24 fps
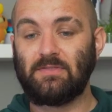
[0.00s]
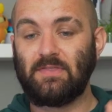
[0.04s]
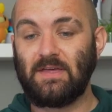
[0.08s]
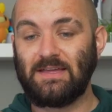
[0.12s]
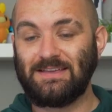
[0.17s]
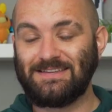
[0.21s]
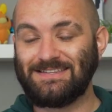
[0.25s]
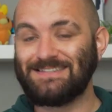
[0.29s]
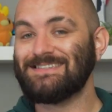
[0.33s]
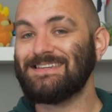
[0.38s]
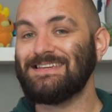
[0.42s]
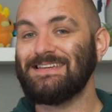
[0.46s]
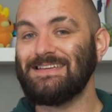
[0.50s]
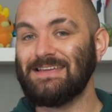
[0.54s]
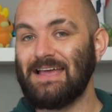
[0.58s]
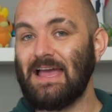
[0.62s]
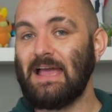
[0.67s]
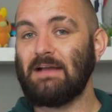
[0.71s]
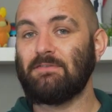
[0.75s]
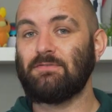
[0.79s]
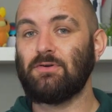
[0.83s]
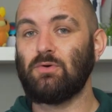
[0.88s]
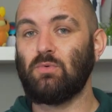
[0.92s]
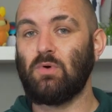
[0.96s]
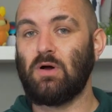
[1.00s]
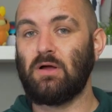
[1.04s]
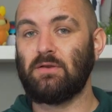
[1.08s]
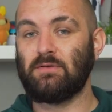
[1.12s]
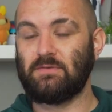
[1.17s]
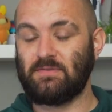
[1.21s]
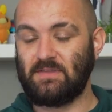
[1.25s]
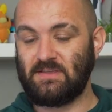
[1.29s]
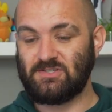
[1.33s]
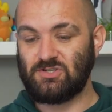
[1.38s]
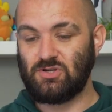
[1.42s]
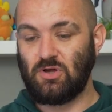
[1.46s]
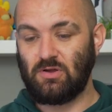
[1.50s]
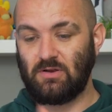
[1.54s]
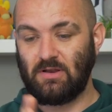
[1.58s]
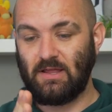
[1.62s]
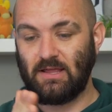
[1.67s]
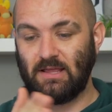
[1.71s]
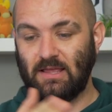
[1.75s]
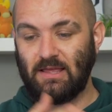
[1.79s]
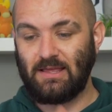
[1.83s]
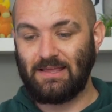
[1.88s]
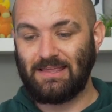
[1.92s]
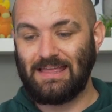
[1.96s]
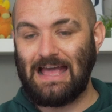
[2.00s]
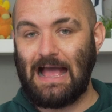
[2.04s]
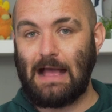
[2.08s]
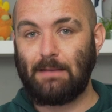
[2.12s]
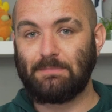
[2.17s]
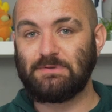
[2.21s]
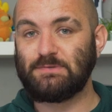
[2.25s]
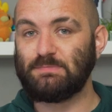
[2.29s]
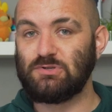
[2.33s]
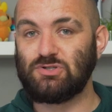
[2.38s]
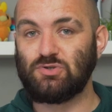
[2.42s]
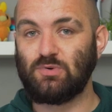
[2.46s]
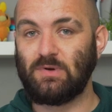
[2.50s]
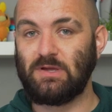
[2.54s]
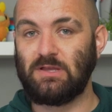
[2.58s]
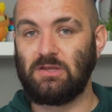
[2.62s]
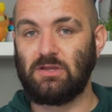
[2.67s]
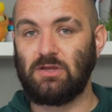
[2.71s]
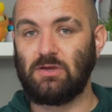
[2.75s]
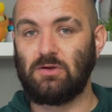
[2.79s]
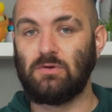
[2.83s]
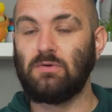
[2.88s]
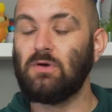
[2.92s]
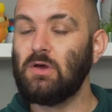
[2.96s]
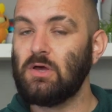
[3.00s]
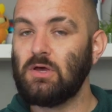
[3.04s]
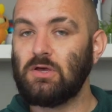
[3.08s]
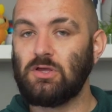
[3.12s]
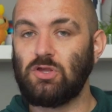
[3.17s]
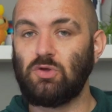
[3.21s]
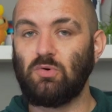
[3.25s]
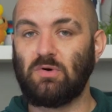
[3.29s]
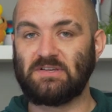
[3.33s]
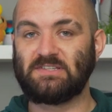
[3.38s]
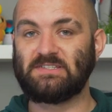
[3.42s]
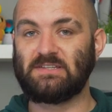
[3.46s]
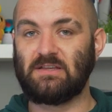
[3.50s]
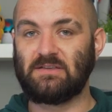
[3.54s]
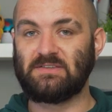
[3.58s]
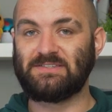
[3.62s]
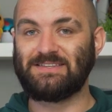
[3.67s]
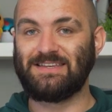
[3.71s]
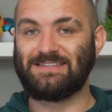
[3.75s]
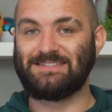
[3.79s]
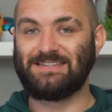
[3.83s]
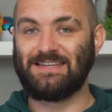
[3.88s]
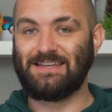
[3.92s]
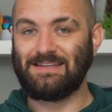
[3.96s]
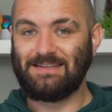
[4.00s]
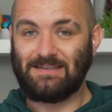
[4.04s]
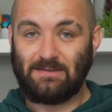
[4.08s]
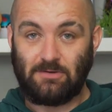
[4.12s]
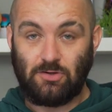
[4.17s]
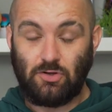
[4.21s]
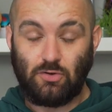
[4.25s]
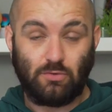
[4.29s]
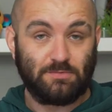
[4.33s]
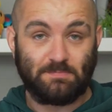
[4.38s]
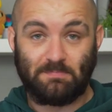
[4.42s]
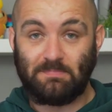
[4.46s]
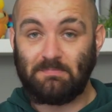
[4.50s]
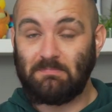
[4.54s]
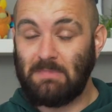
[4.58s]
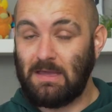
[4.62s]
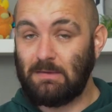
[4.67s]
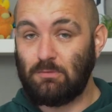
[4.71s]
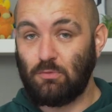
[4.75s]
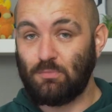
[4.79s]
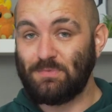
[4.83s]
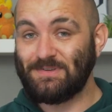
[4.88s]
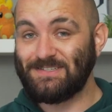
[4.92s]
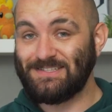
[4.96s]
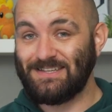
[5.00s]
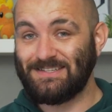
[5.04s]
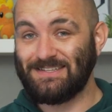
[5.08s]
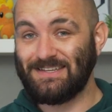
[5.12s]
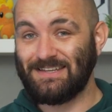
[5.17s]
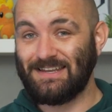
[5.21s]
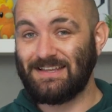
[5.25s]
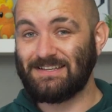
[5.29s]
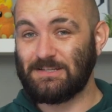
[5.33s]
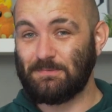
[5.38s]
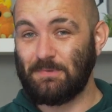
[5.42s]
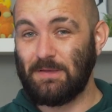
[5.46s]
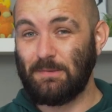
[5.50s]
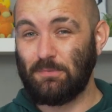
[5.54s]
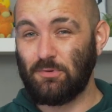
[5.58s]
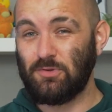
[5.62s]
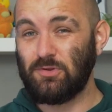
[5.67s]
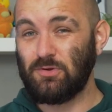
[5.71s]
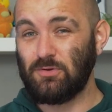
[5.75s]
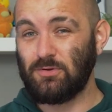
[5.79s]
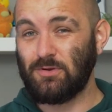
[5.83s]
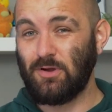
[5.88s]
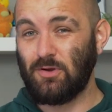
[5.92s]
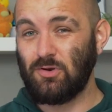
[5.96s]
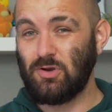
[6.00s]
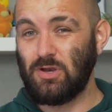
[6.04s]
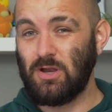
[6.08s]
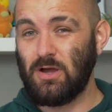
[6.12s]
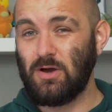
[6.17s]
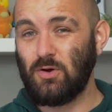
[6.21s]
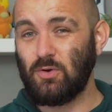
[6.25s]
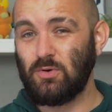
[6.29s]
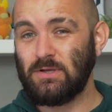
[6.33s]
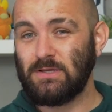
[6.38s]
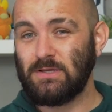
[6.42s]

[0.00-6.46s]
they seat everyone, there's not like gaps between you, you are still sitting, you'll maybe be sitting next to people that you don't know,